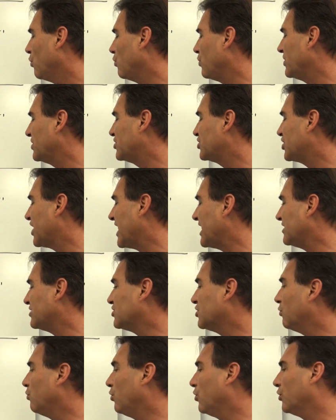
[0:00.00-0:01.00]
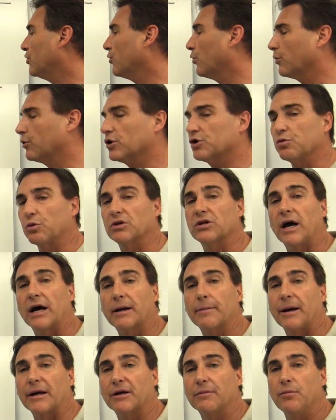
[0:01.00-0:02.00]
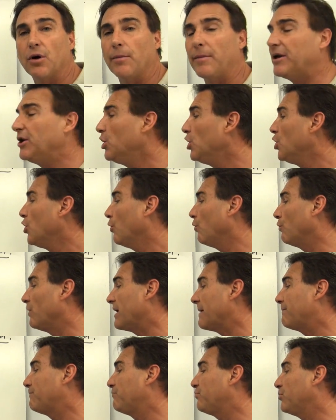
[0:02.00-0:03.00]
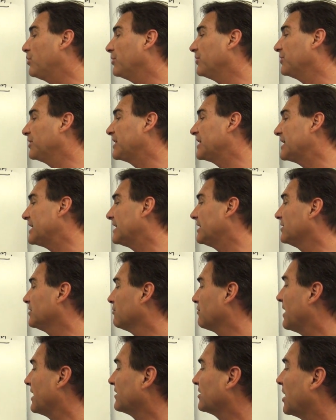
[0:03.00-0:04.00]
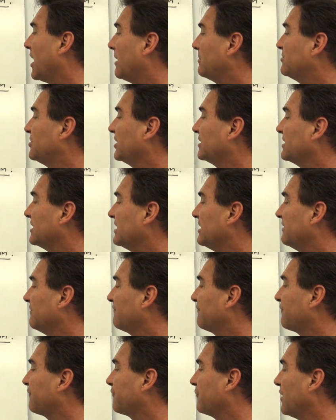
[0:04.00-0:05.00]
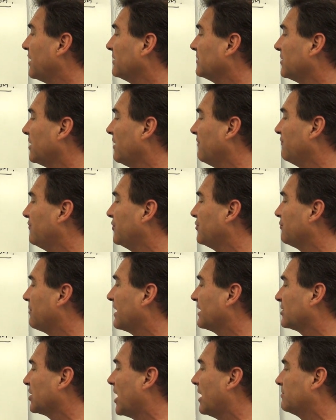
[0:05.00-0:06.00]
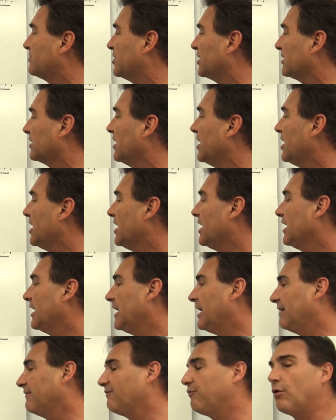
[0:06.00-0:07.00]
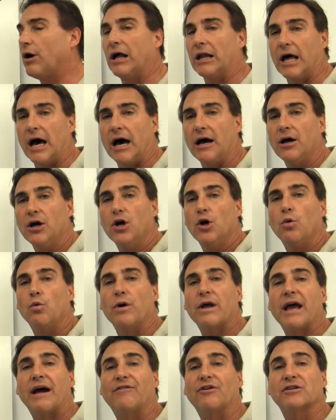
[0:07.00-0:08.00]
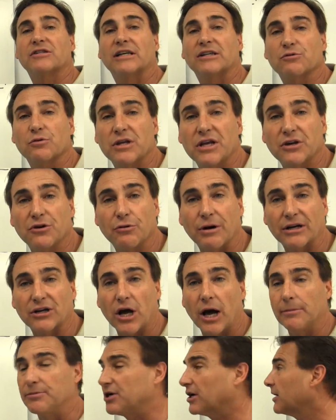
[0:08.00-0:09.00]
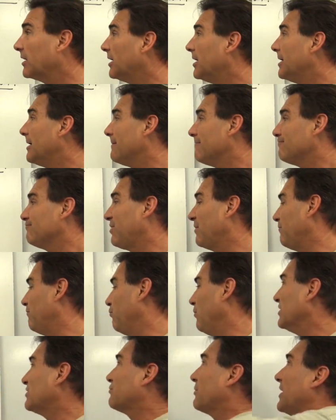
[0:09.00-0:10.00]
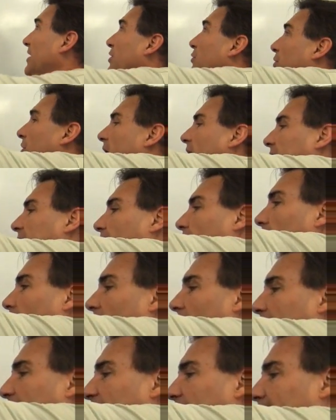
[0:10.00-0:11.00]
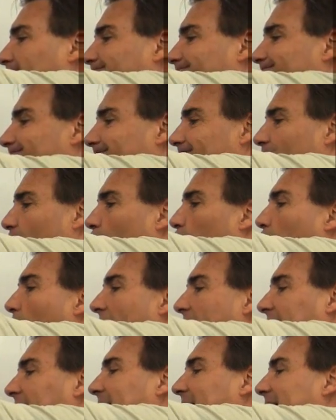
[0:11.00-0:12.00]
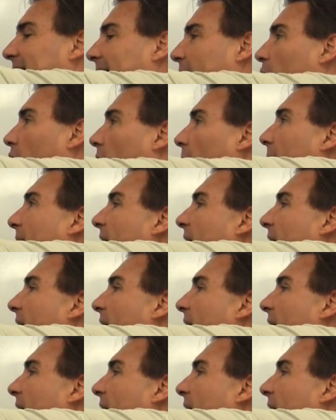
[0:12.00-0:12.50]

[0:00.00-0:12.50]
we change the word orders, we'll talk about in a moment. We put the indirect object in front of the direct object, and voila, we have our sense with the indirect object. But what's really going on here? I mean, what is that all